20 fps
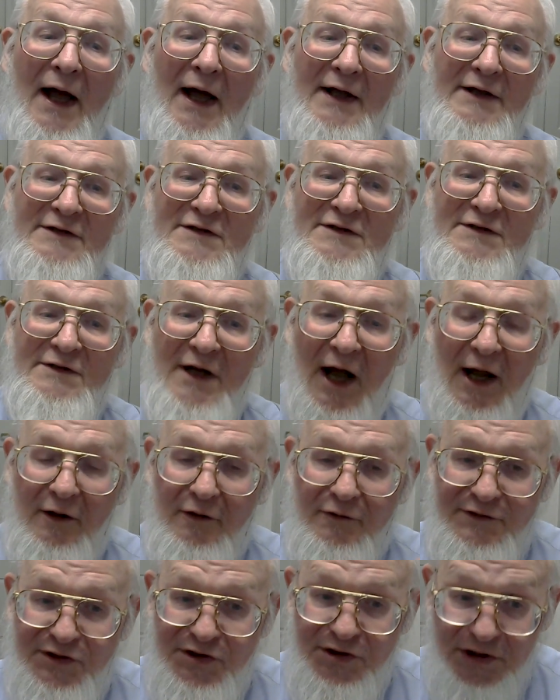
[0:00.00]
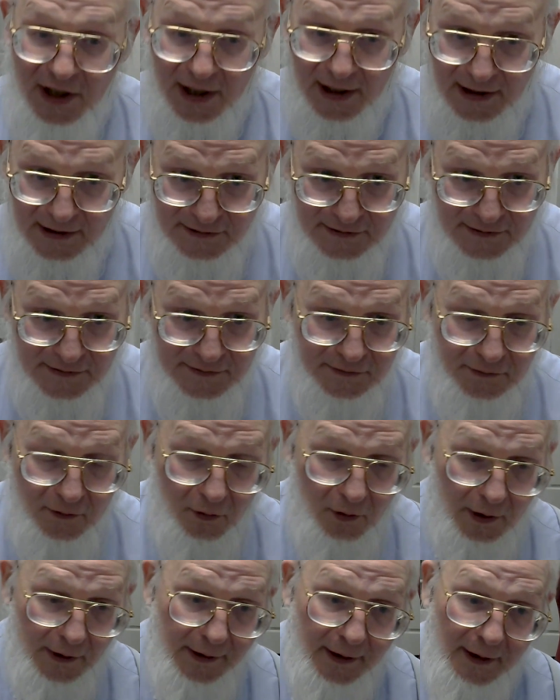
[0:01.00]
as styles change and so
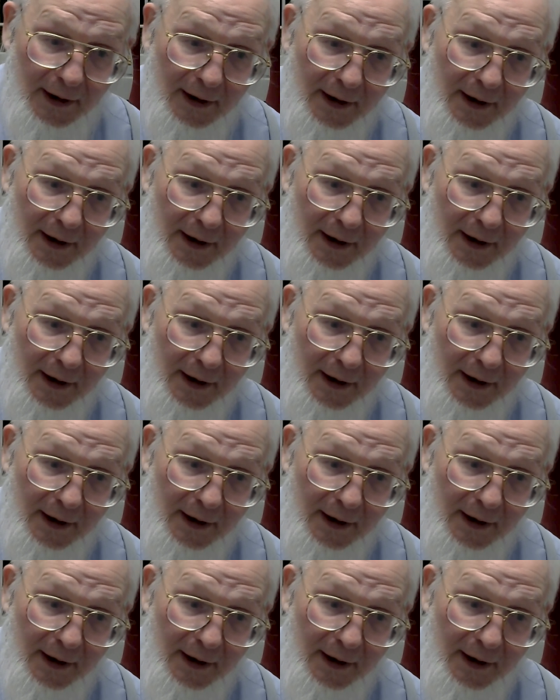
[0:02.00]
on,